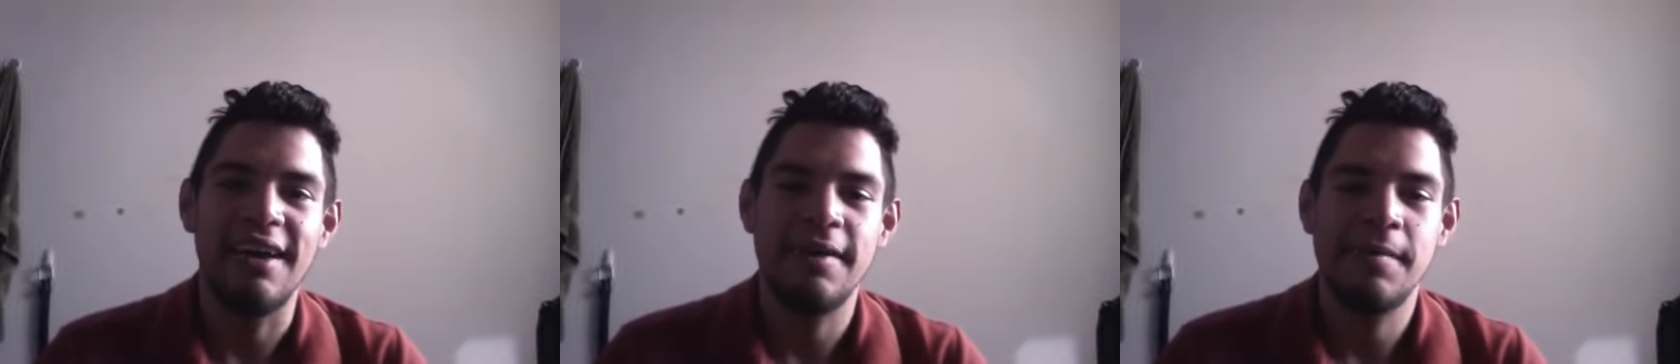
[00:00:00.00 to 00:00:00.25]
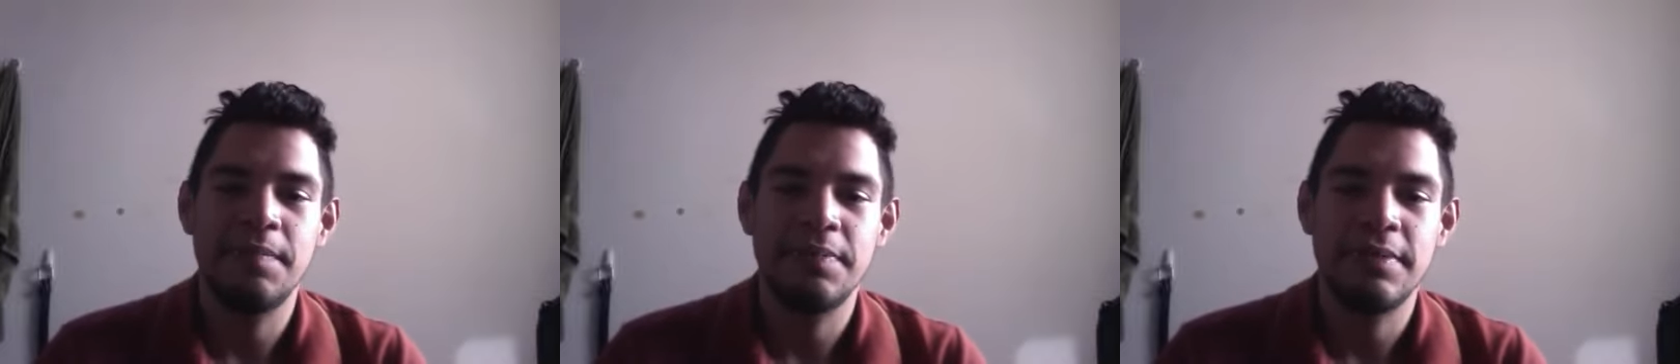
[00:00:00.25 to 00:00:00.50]

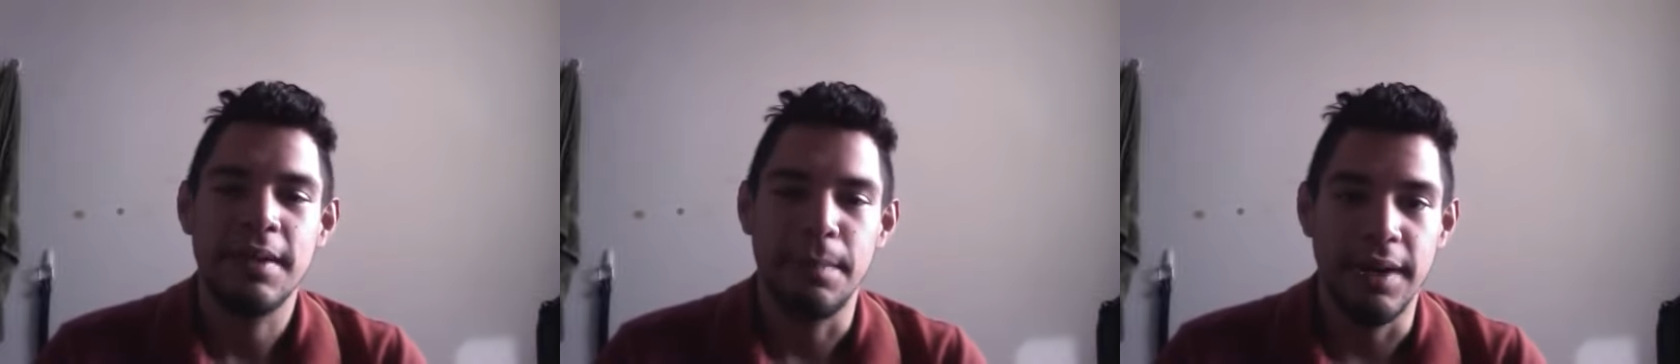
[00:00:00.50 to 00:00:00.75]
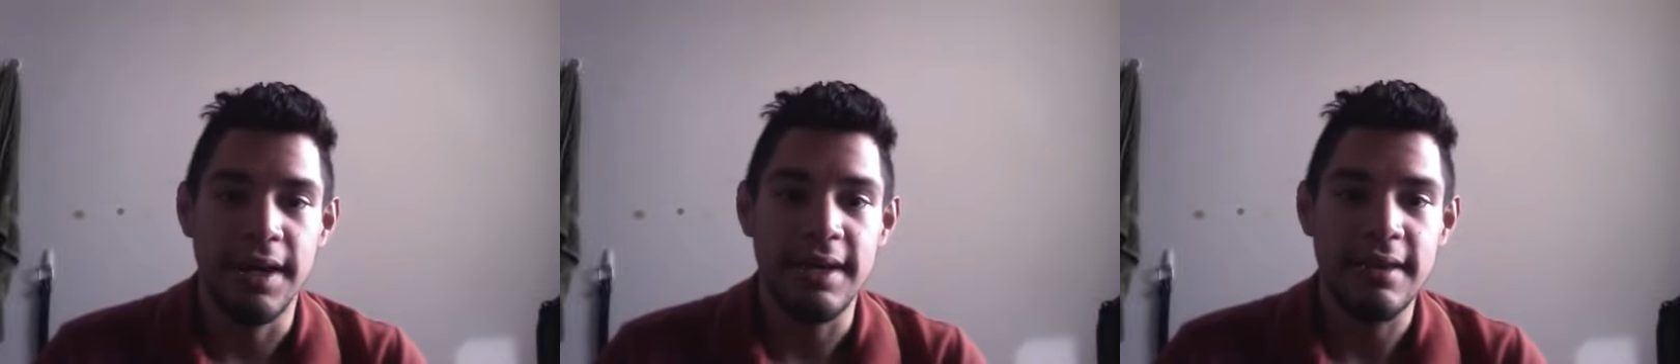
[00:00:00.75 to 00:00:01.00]
What's a
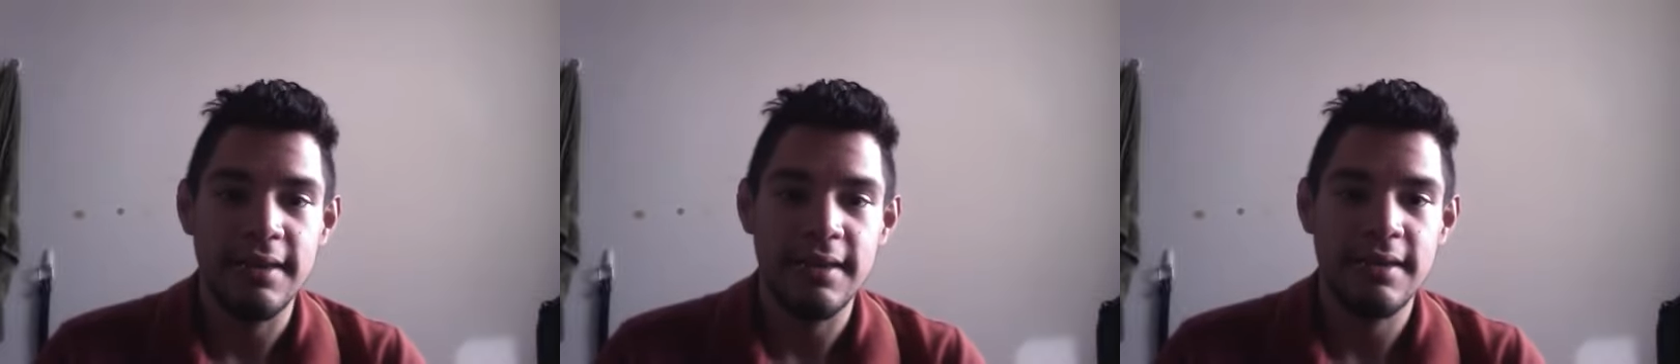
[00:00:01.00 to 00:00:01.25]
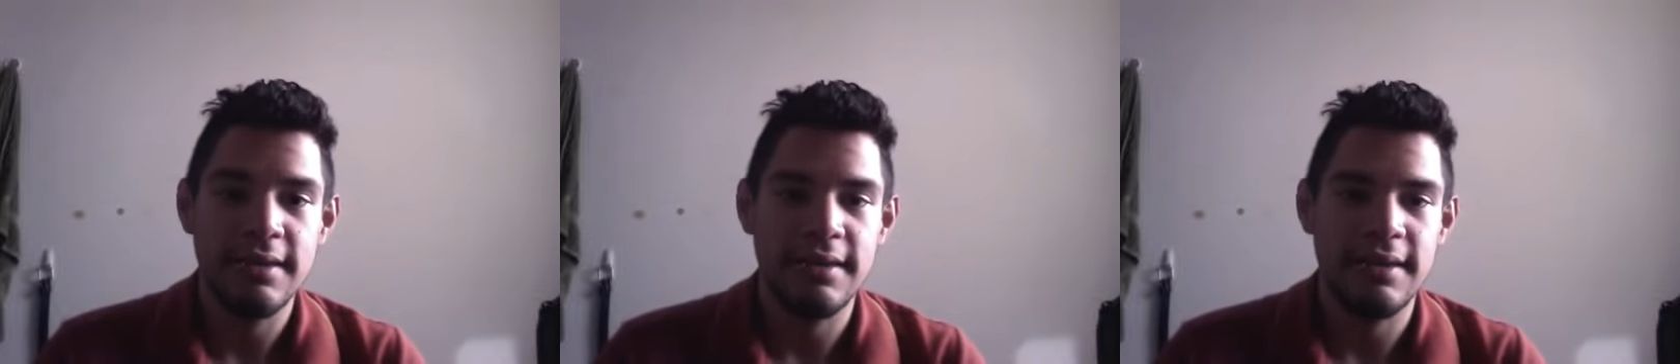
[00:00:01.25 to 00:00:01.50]
mar?"
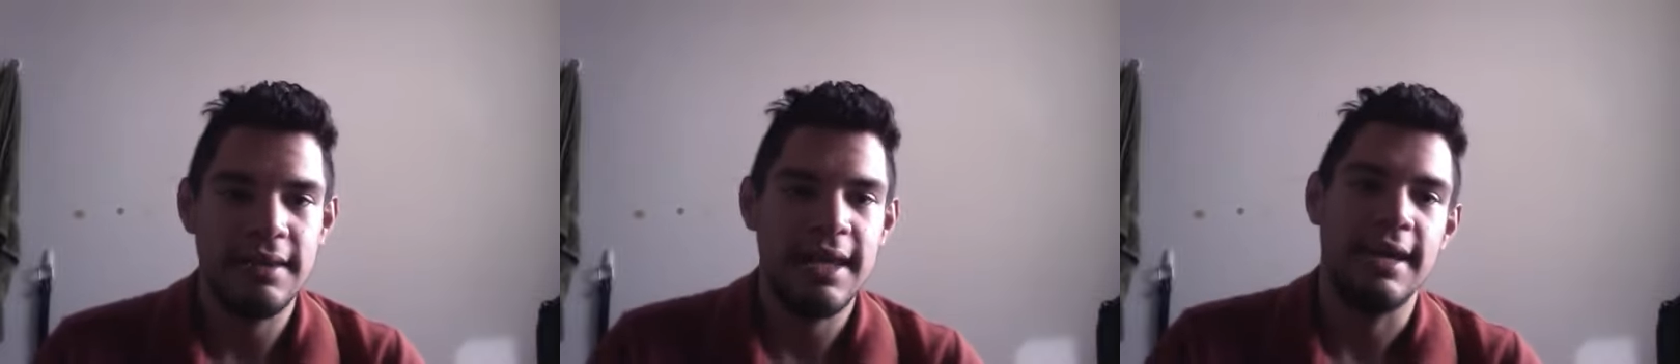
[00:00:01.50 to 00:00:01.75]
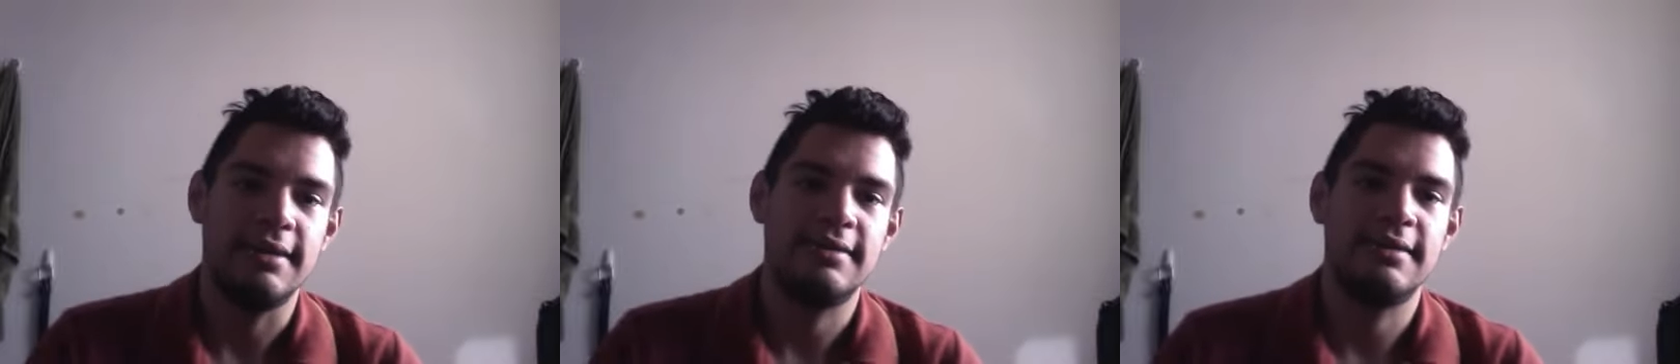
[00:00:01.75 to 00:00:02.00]

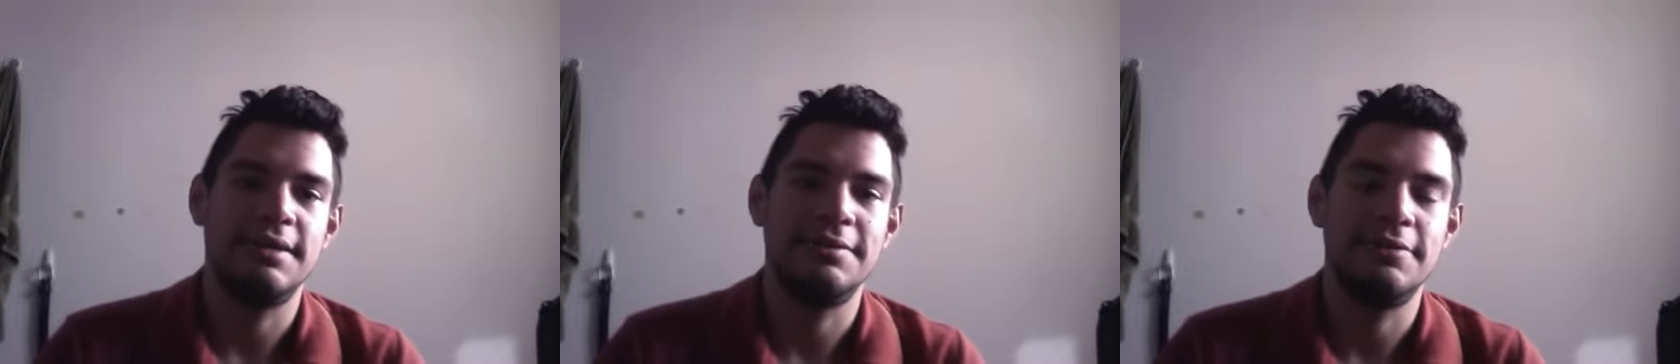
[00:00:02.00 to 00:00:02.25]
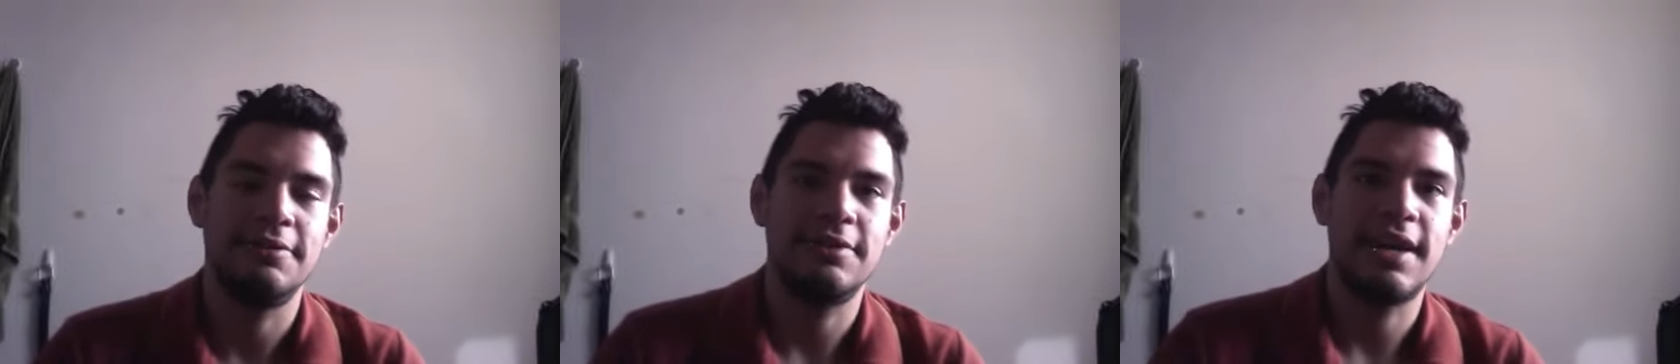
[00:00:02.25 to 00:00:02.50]
Mun,
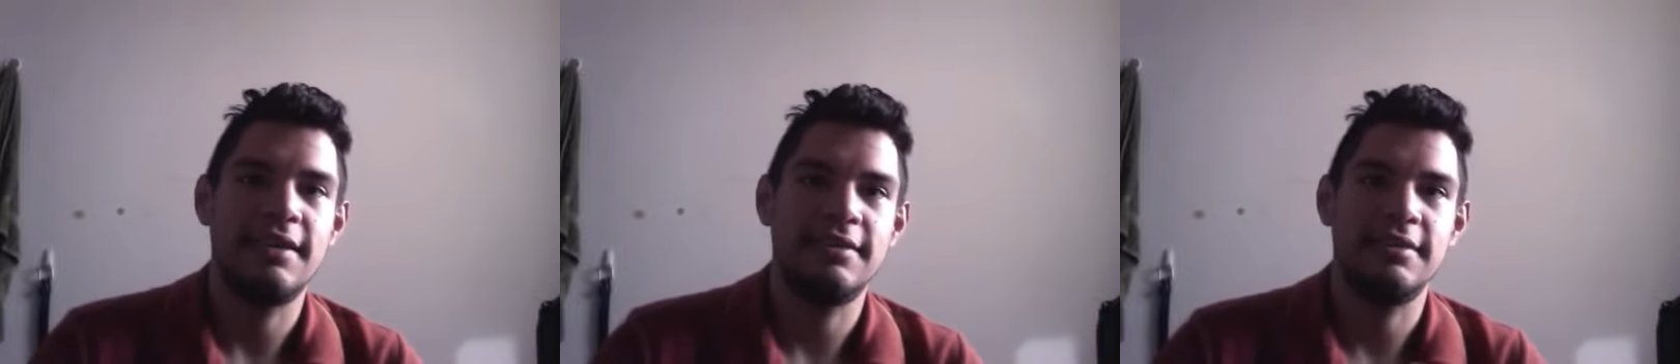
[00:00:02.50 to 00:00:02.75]
gate.